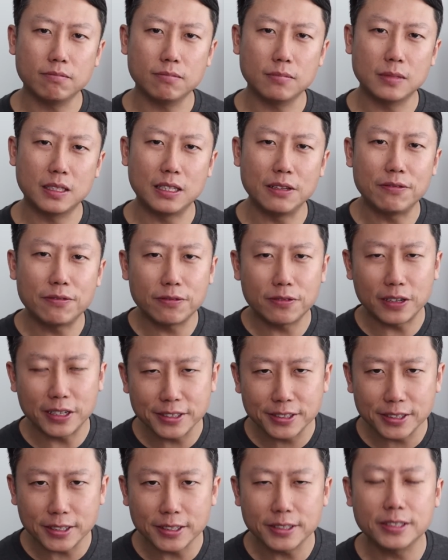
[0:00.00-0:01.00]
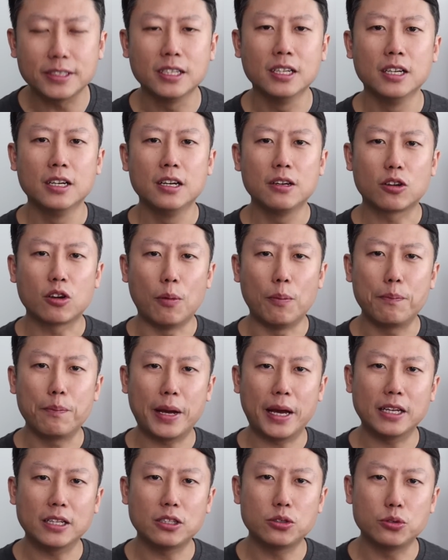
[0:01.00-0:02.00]
differences
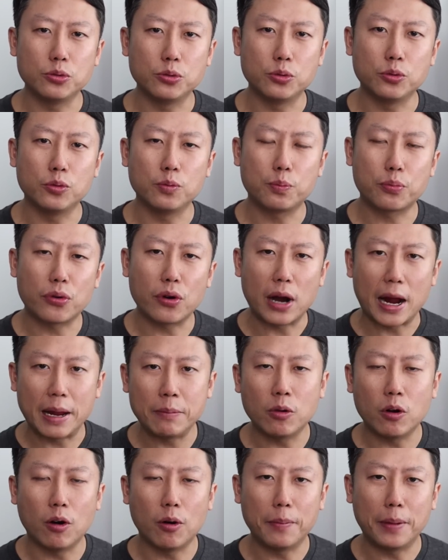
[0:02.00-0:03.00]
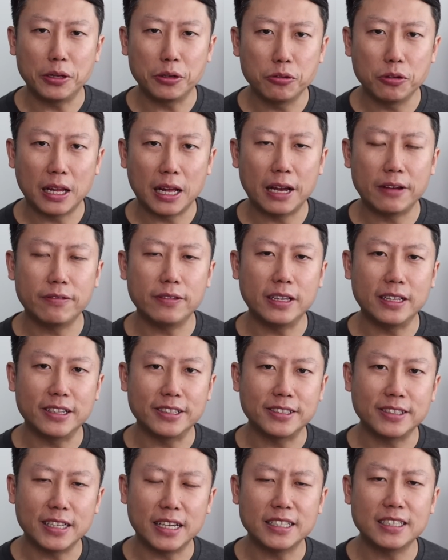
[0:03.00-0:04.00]
compared to Prime or Manulife, in the
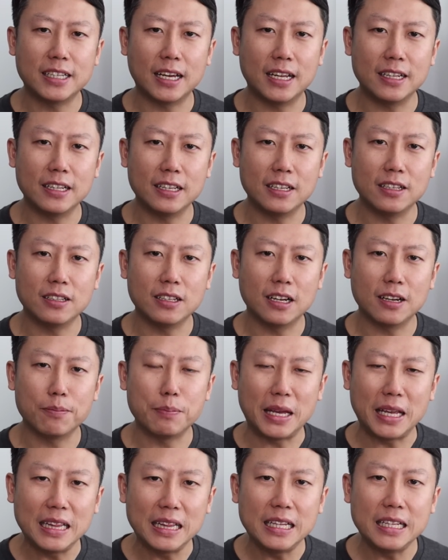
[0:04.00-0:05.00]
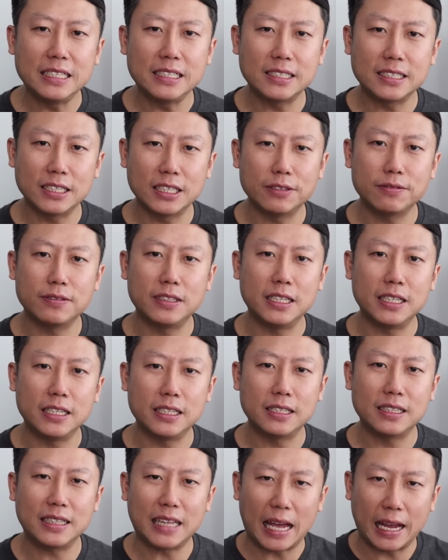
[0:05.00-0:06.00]
sense that it mainly serve the
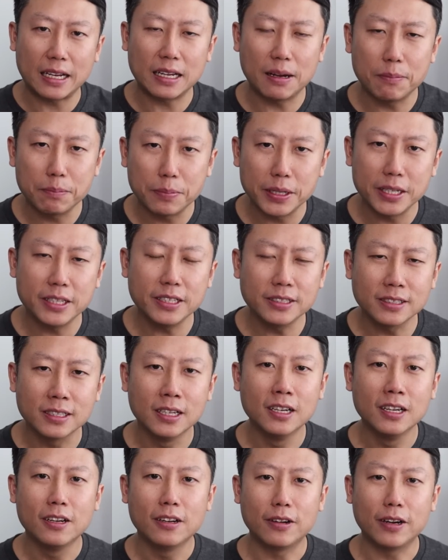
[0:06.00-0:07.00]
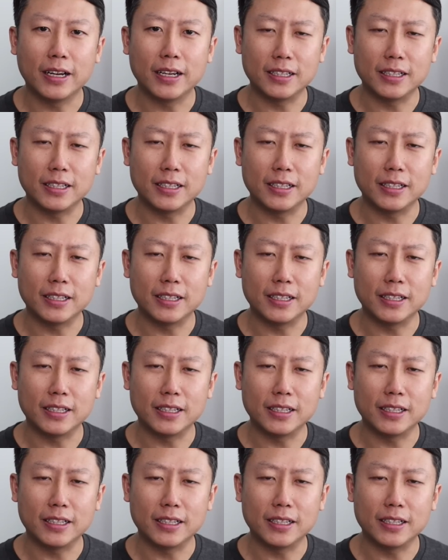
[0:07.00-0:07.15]
tech companies, right?